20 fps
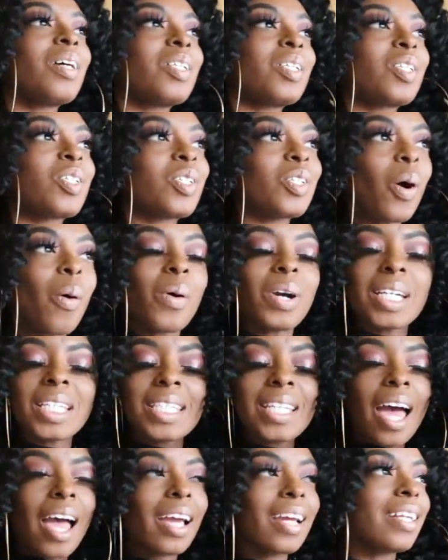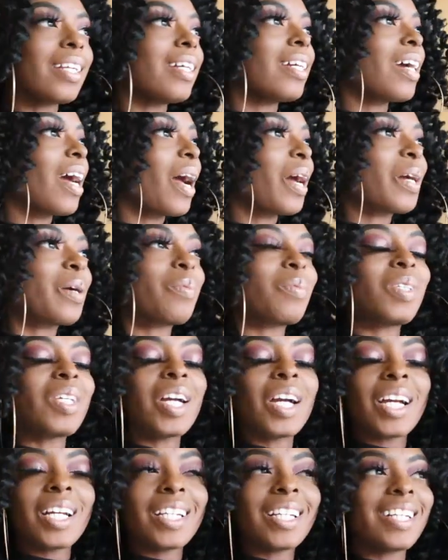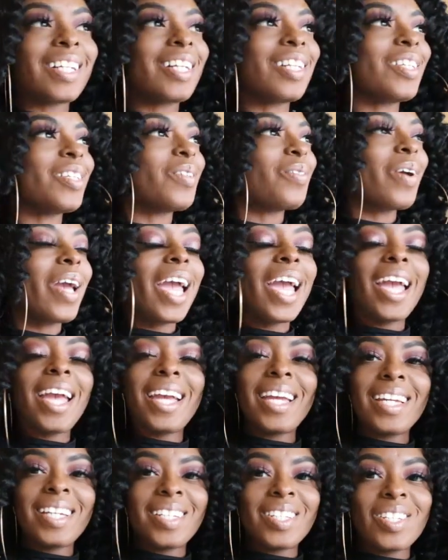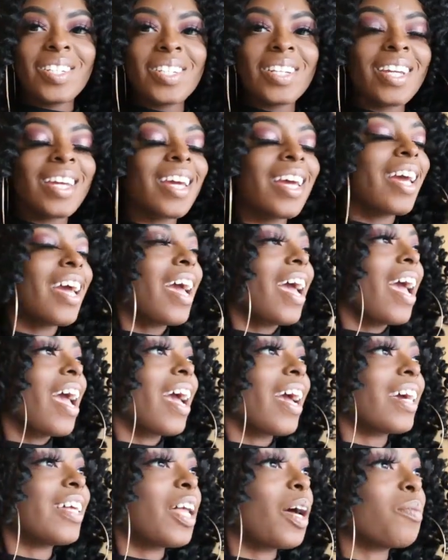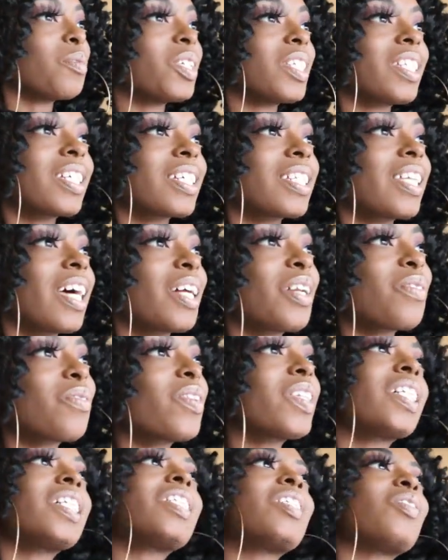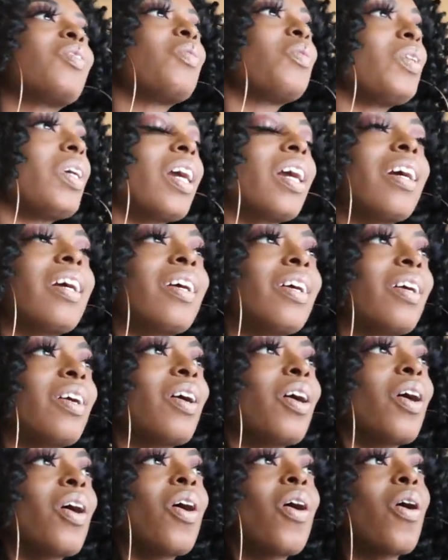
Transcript: So excited. I am turning a new age and I'm just excited for this new year.